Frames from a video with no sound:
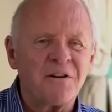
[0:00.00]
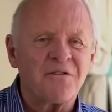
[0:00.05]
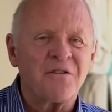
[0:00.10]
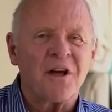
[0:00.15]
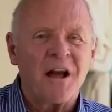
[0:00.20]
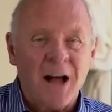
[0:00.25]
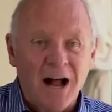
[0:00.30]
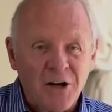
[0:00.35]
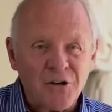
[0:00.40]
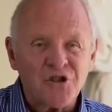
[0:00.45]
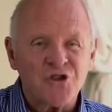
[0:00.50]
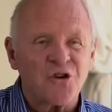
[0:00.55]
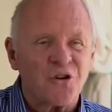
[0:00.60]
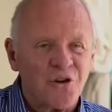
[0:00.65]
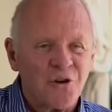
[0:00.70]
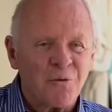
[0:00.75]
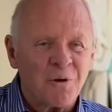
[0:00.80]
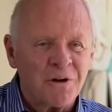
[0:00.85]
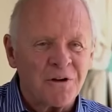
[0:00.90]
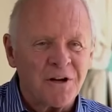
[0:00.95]
I thought I'll show
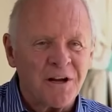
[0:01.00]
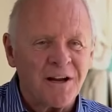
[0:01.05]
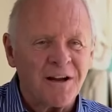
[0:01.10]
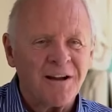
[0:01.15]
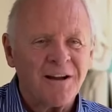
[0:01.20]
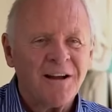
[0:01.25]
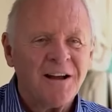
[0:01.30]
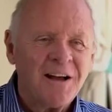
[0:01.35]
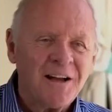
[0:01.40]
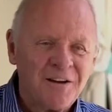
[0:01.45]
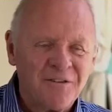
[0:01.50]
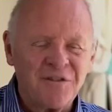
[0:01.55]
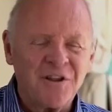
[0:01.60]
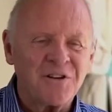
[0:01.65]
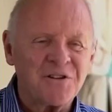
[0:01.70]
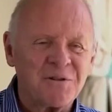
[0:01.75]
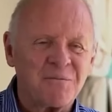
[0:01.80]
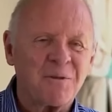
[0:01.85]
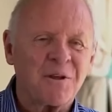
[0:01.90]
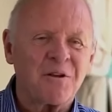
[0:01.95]
you one day. And I've
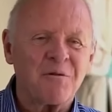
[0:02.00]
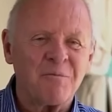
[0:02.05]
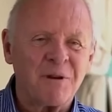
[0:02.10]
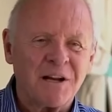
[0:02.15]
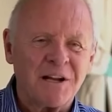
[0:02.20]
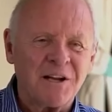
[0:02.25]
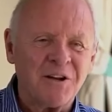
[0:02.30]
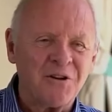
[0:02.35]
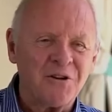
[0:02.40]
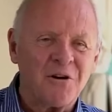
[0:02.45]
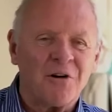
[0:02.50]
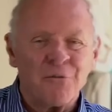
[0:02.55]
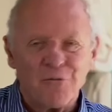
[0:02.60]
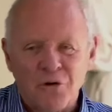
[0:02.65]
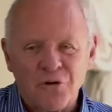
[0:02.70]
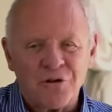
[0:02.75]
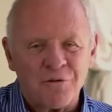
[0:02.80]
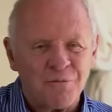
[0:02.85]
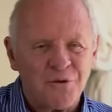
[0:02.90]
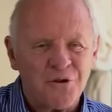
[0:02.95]
done something completely new. I
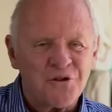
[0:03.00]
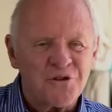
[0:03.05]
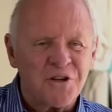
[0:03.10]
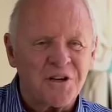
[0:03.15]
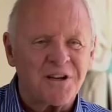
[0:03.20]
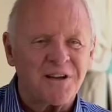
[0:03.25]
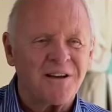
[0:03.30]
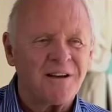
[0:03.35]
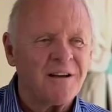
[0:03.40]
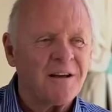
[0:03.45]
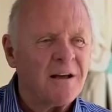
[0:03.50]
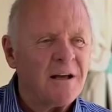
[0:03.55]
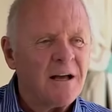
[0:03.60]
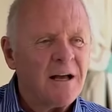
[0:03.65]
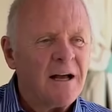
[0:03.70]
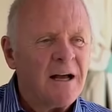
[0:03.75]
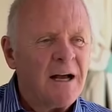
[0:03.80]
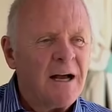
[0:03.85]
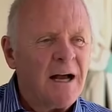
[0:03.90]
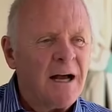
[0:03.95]
wrote the music,
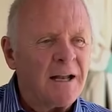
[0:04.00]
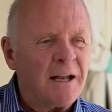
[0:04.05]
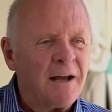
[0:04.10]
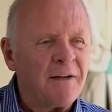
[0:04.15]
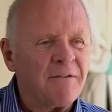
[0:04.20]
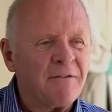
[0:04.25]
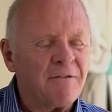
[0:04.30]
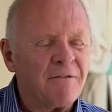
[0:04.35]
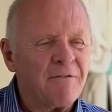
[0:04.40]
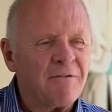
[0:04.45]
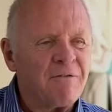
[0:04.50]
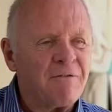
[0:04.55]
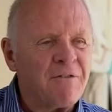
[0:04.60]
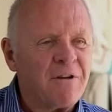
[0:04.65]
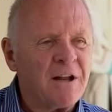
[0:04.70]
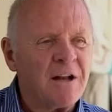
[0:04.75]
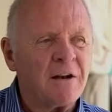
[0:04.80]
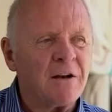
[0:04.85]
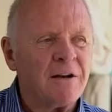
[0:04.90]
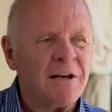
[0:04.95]
and I
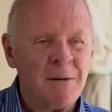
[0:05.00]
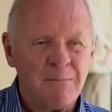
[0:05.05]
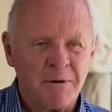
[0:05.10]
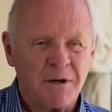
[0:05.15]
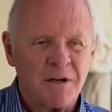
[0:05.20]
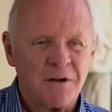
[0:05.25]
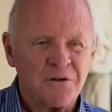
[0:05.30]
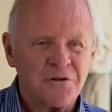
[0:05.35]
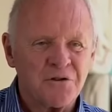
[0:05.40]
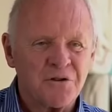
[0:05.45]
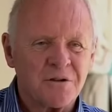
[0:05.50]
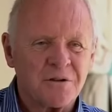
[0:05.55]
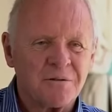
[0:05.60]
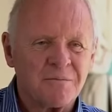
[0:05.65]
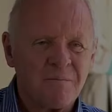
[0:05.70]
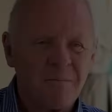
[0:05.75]
feel limitless.